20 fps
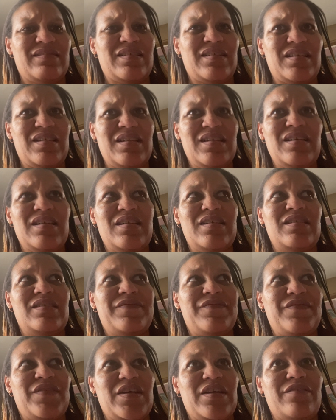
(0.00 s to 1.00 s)
It is
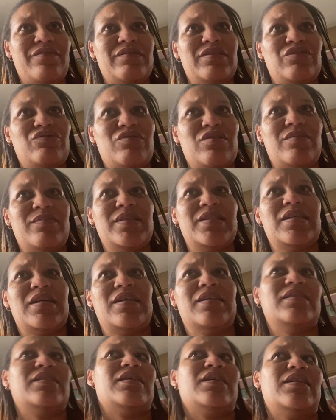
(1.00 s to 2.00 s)
very
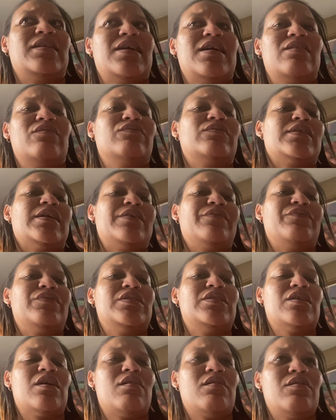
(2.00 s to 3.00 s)
traumatizing. And I don't think we
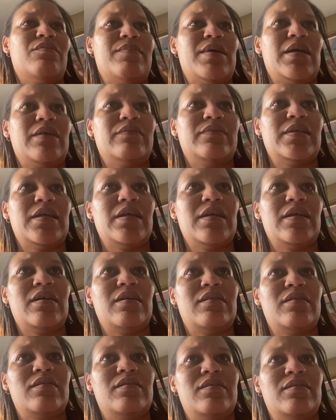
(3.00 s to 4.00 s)
talk about
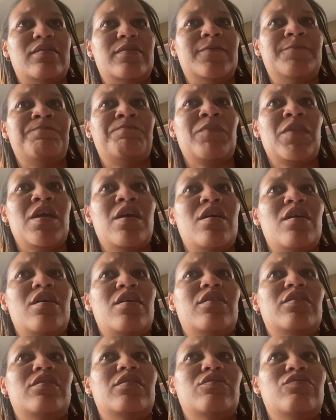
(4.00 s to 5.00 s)
that.
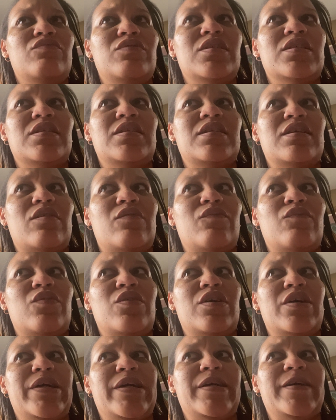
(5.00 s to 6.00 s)
Losing
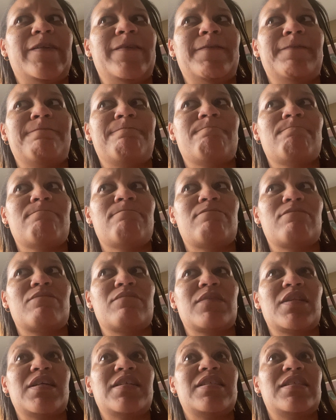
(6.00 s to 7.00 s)
someone
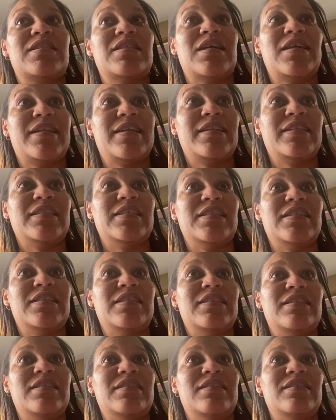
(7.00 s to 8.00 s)

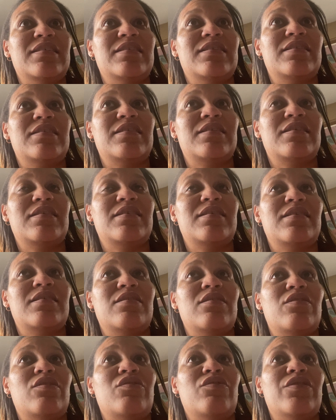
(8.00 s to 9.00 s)
suddenly,
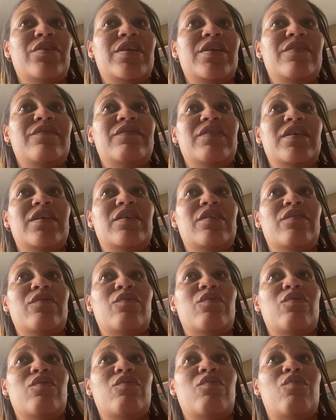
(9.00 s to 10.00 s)
or
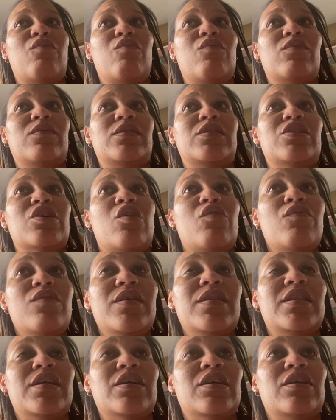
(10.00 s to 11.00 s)
even
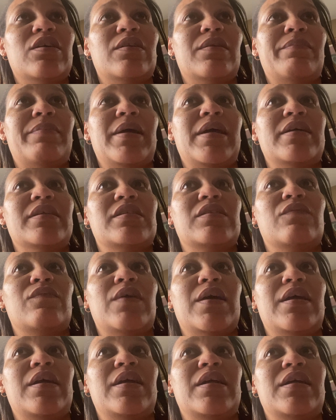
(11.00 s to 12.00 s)
knowing they're gonna pass
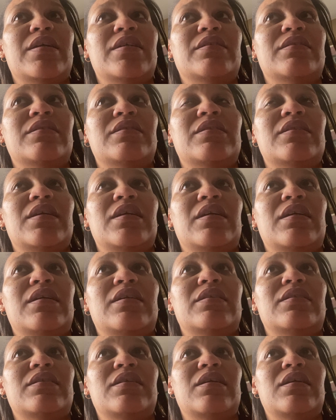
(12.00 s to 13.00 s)
away,
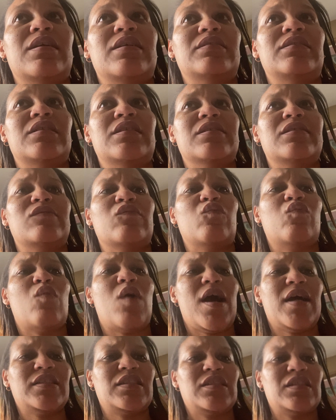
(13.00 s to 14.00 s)
and just
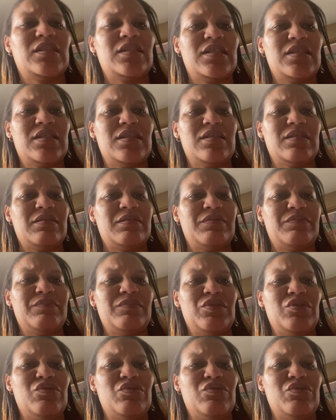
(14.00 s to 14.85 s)
watching them,